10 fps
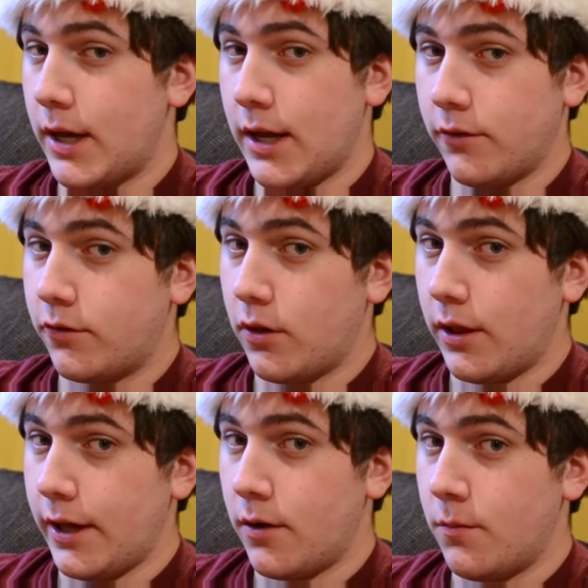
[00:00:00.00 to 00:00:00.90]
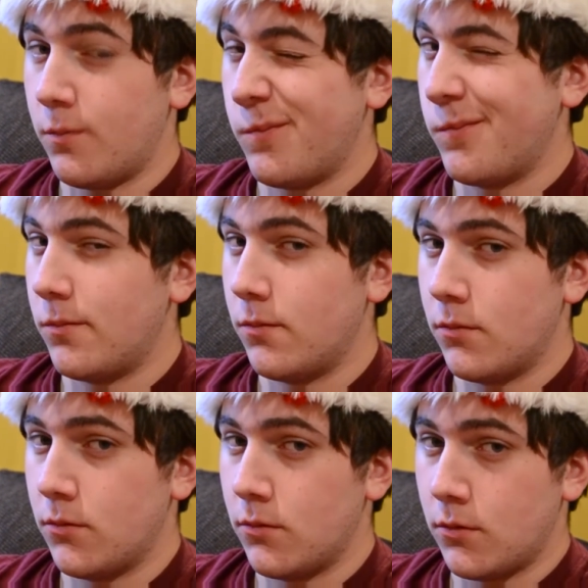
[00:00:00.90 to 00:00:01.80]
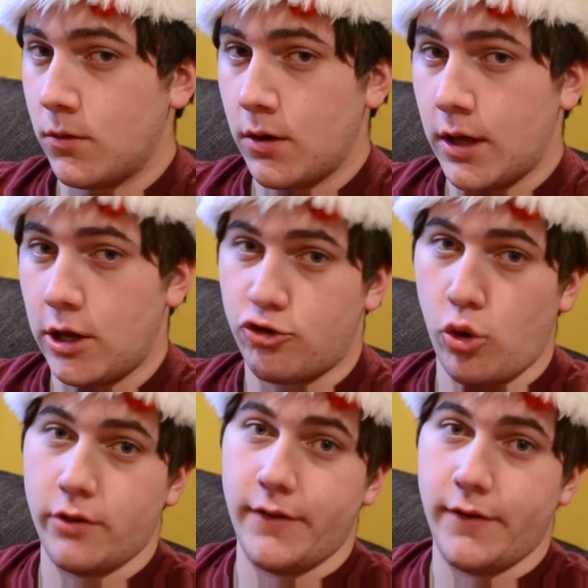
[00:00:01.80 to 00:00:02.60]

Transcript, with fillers: I'll see you later. Enjoy the